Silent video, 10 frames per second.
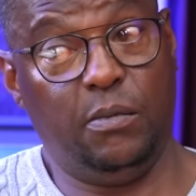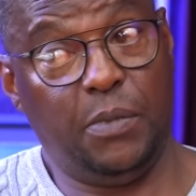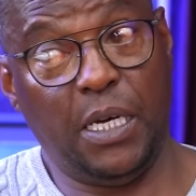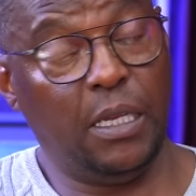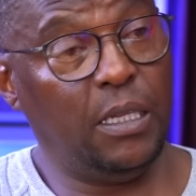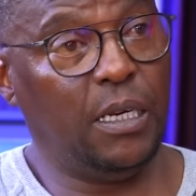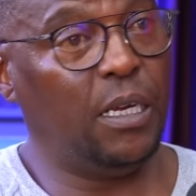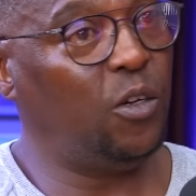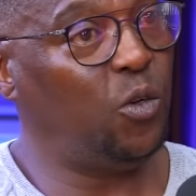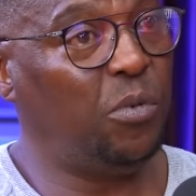back in the day
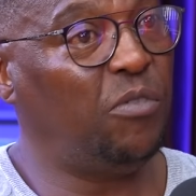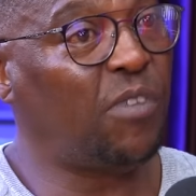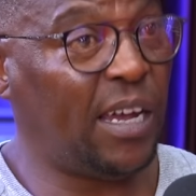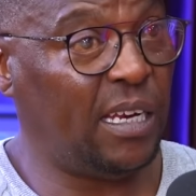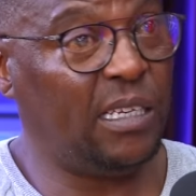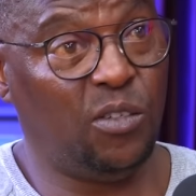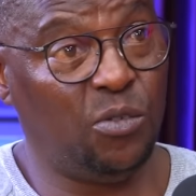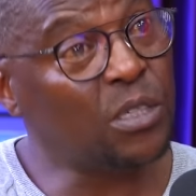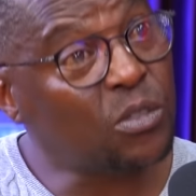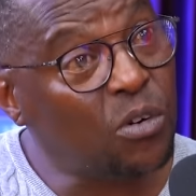you'd be fired. Did
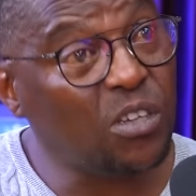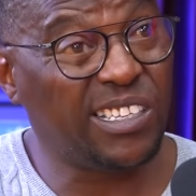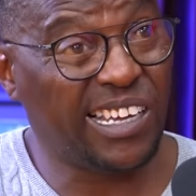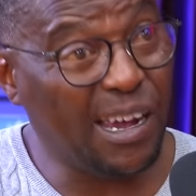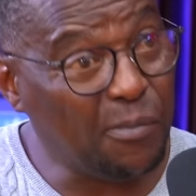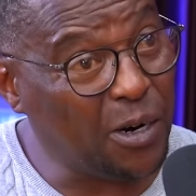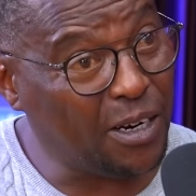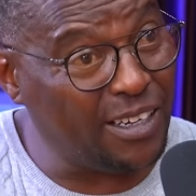you just cross the camera?